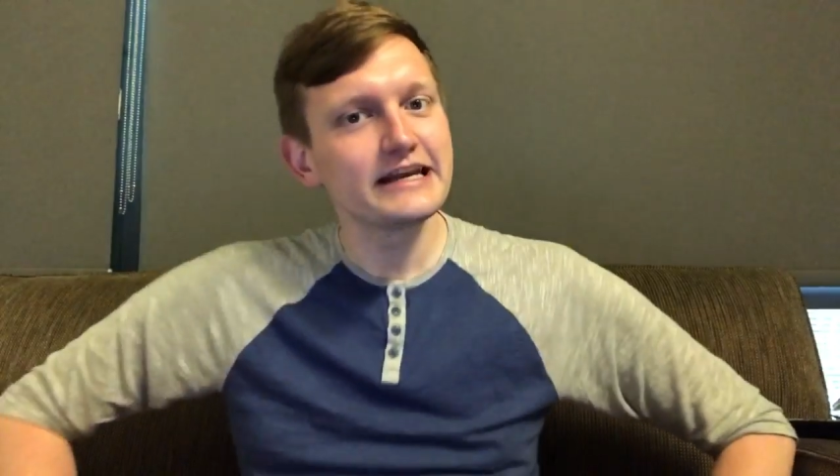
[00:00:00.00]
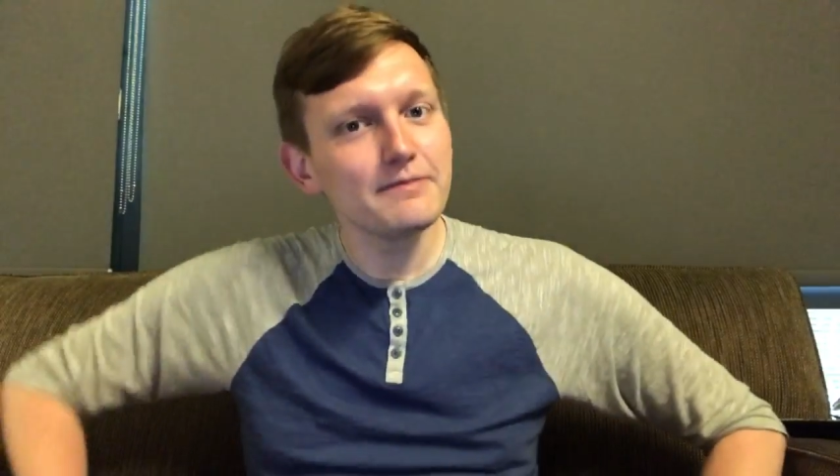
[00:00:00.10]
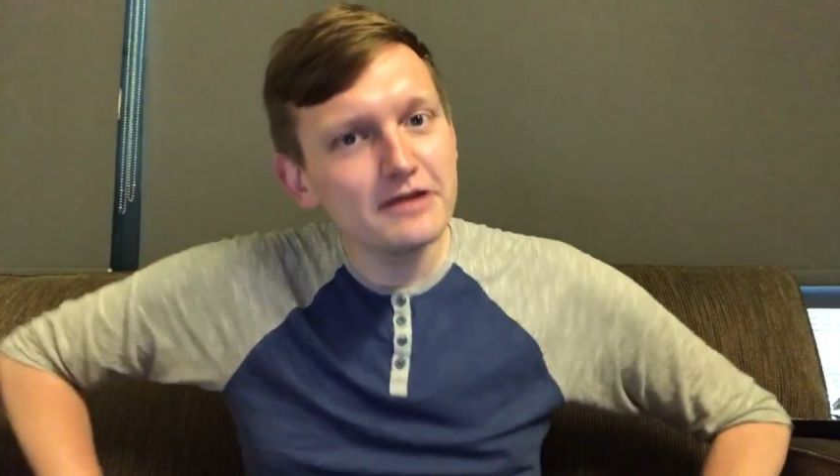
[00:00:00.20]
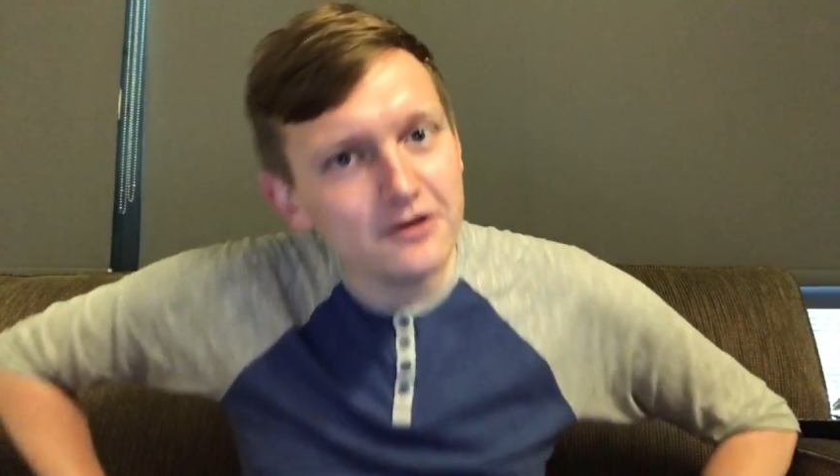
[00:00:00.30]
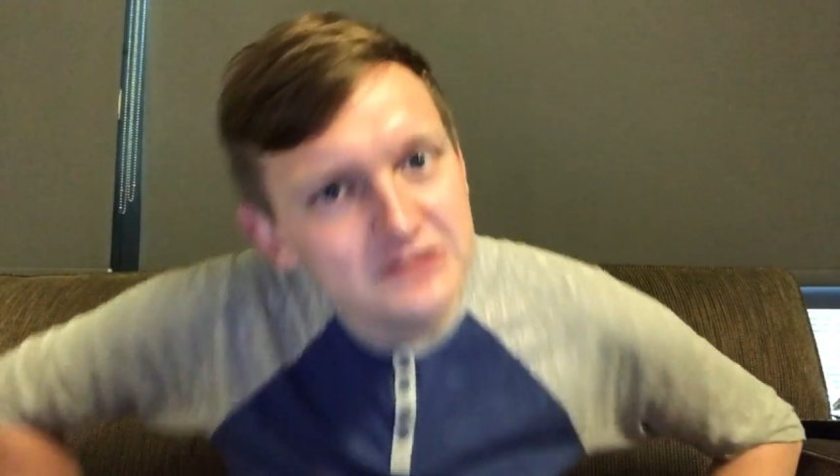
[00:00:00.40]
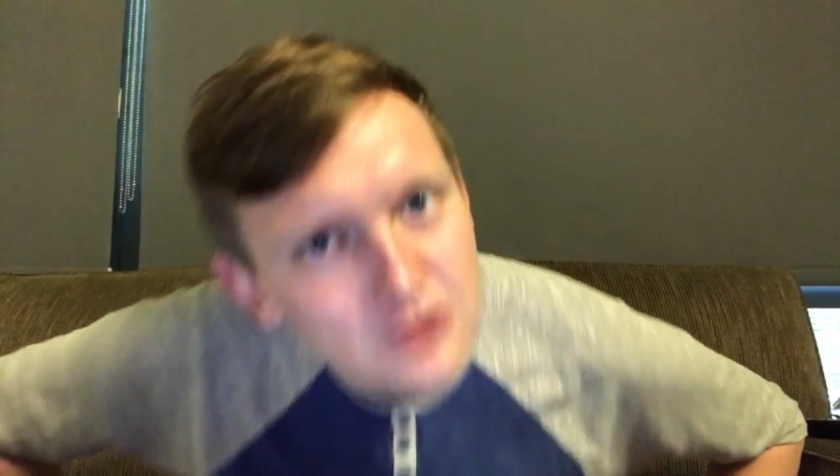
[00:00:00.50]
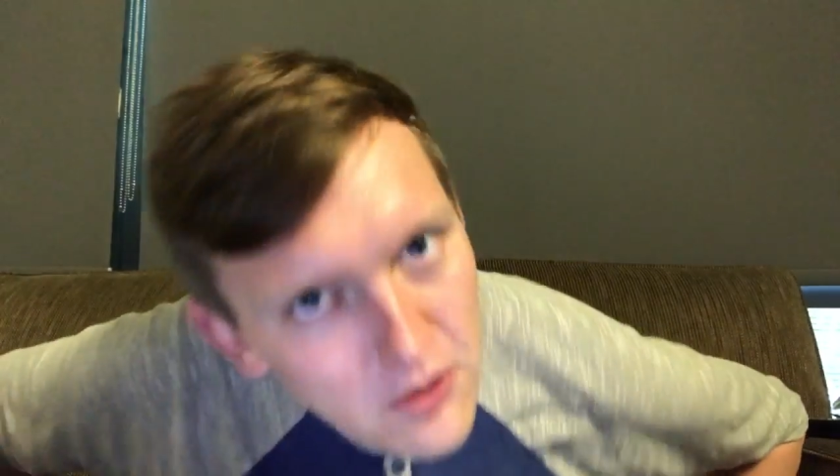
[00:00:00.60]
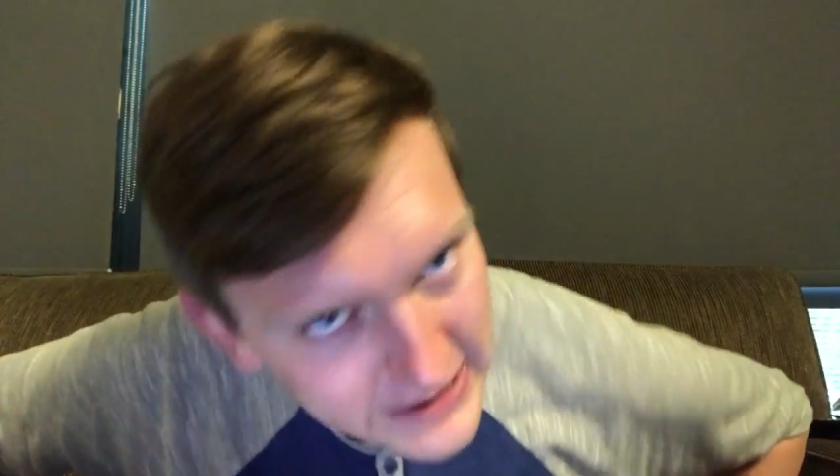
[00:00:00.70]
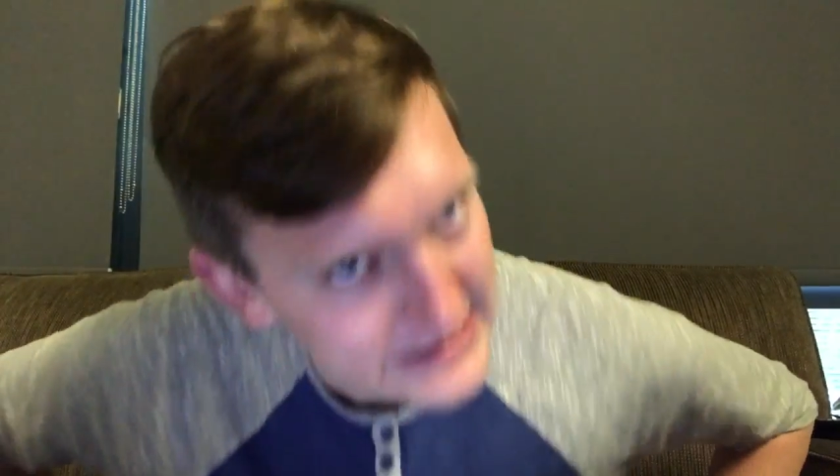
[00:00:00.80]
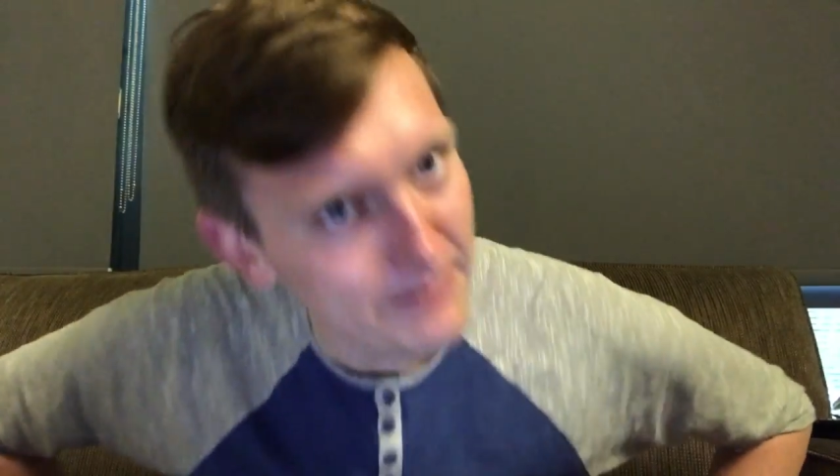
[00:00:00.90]
give me those
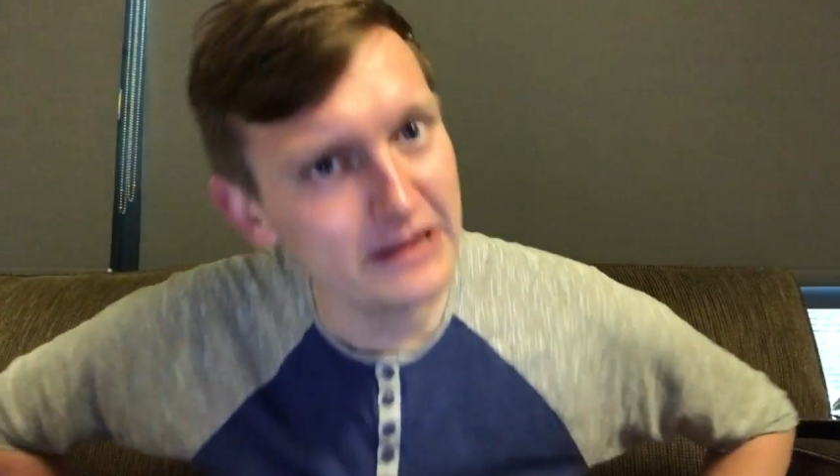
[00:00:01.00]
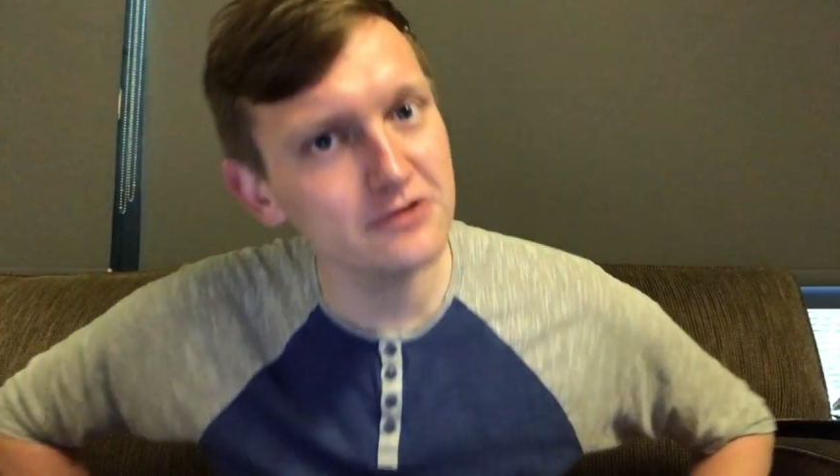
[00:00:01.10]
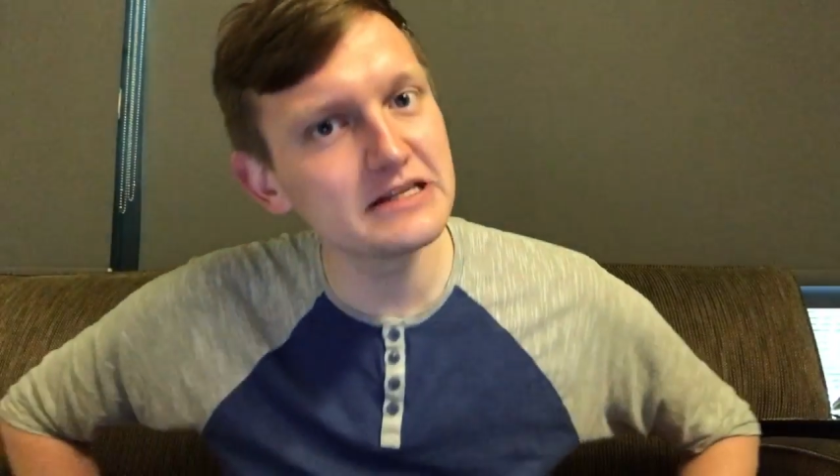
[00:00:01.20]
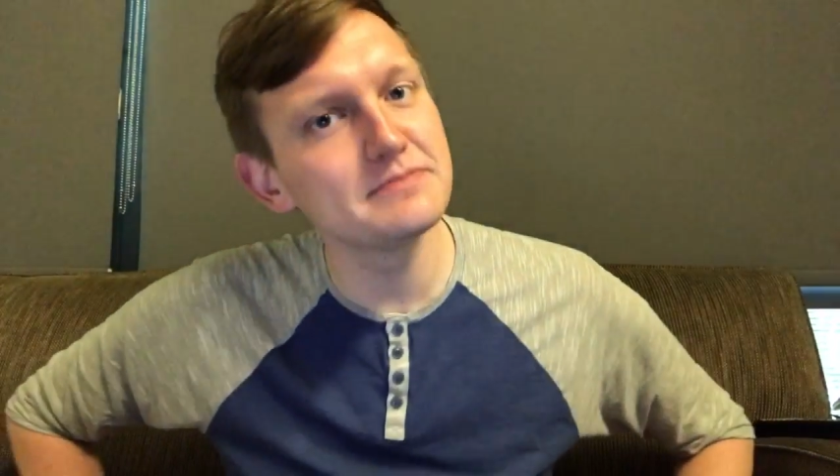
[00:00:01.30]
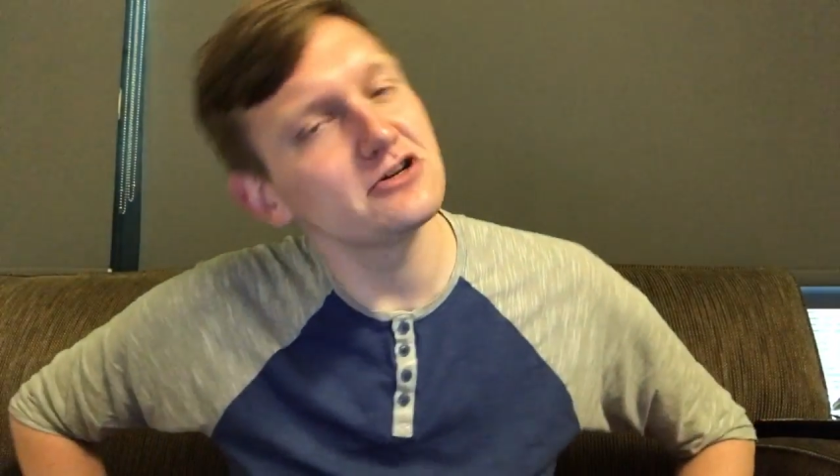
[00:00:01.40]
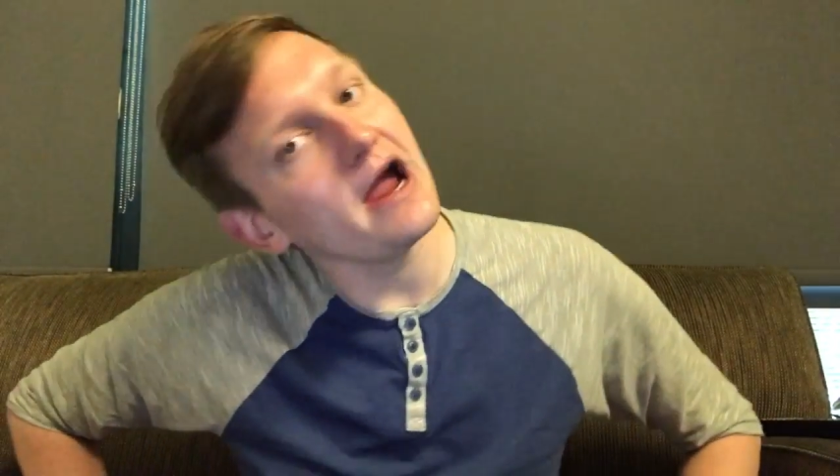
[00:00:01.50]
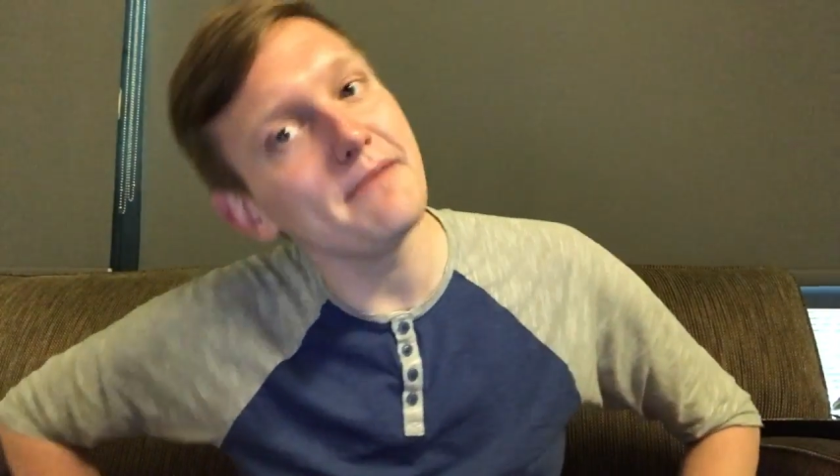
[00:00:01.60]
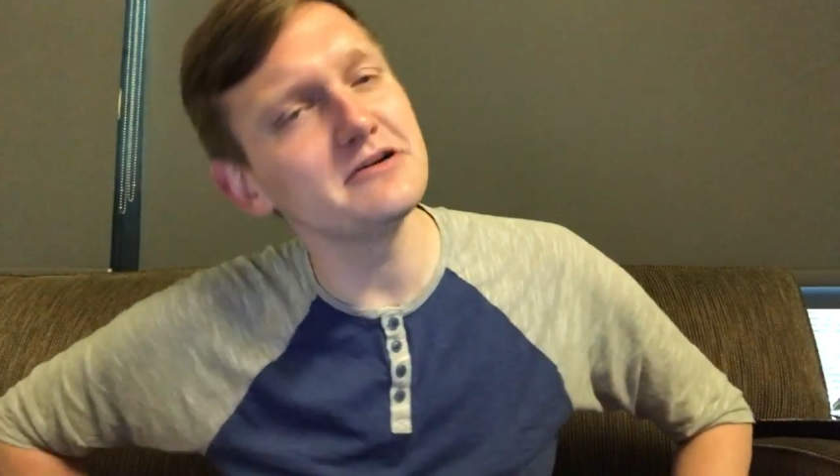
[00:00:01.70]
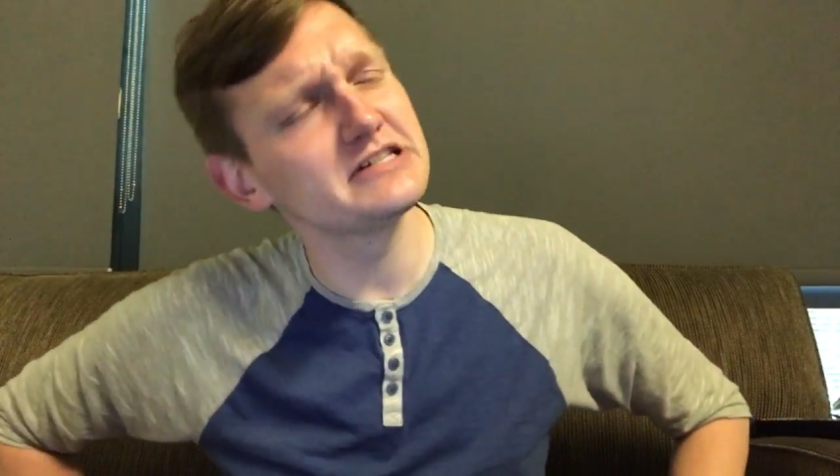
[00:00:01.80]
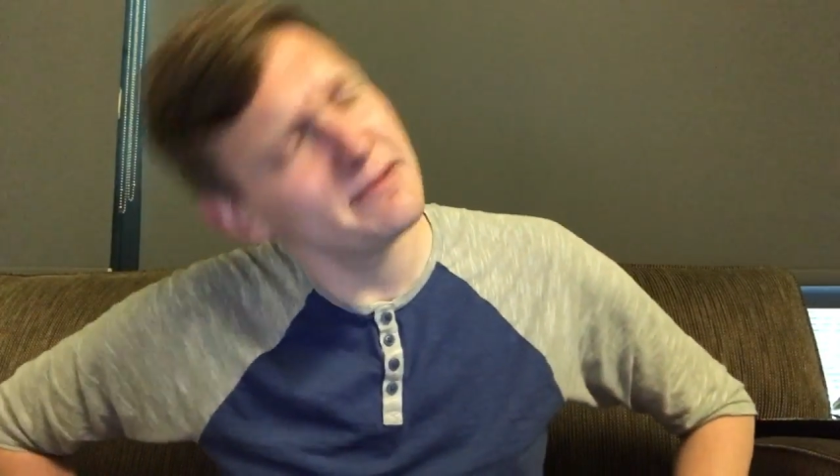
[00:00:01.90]
coins, give me those
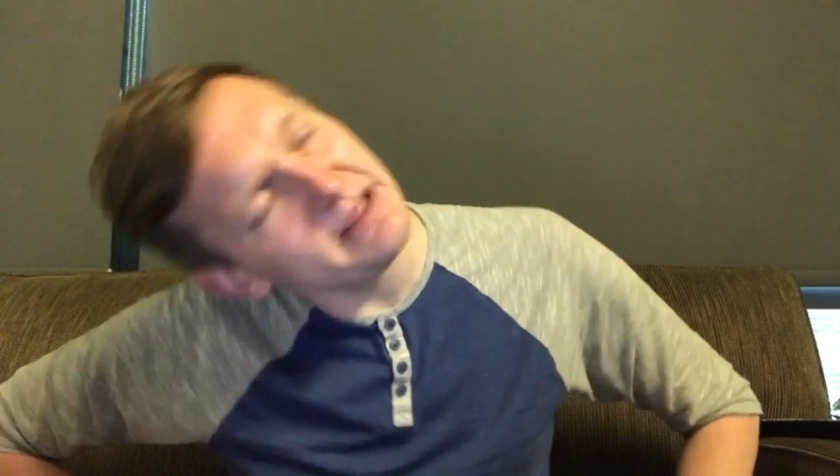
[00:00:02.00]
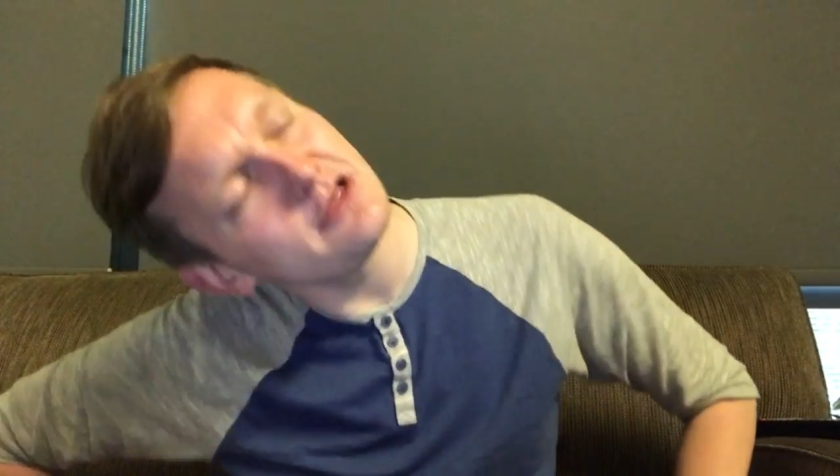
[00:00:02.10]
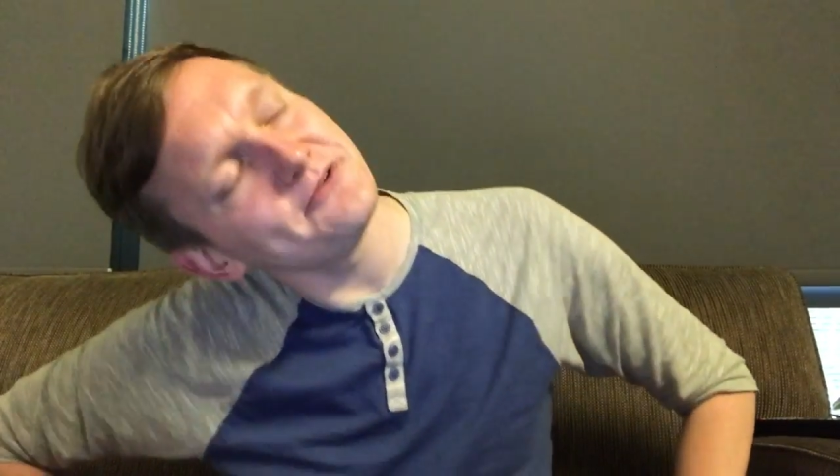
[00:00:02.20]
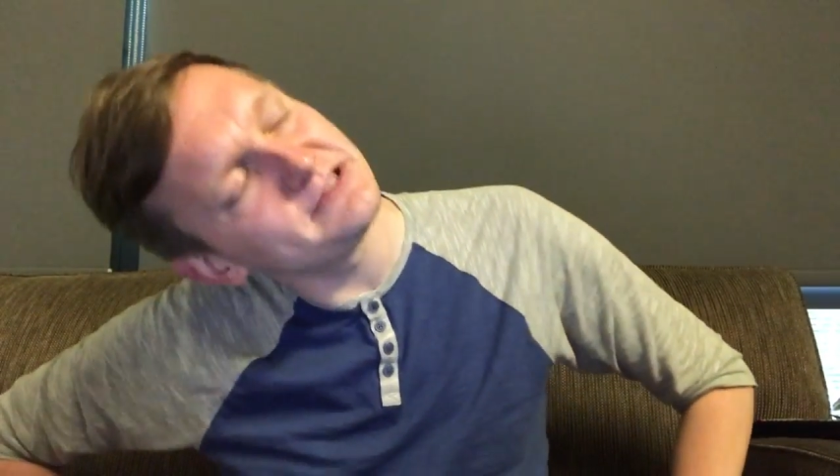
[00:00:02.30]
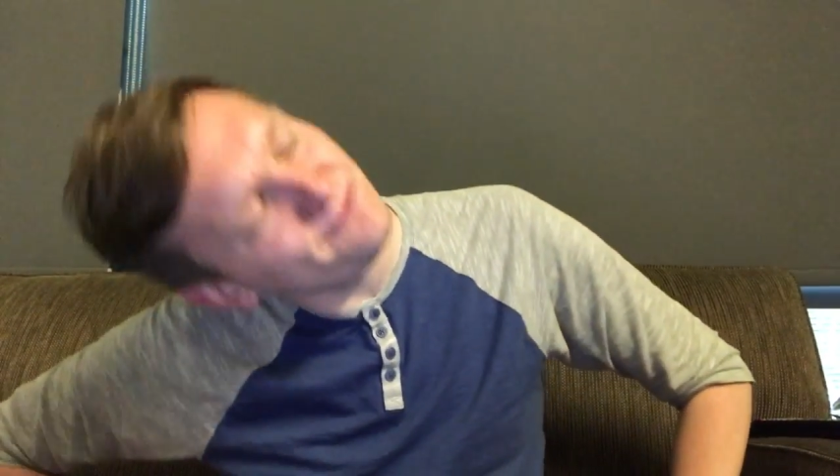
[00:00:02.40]
subscribers, give me those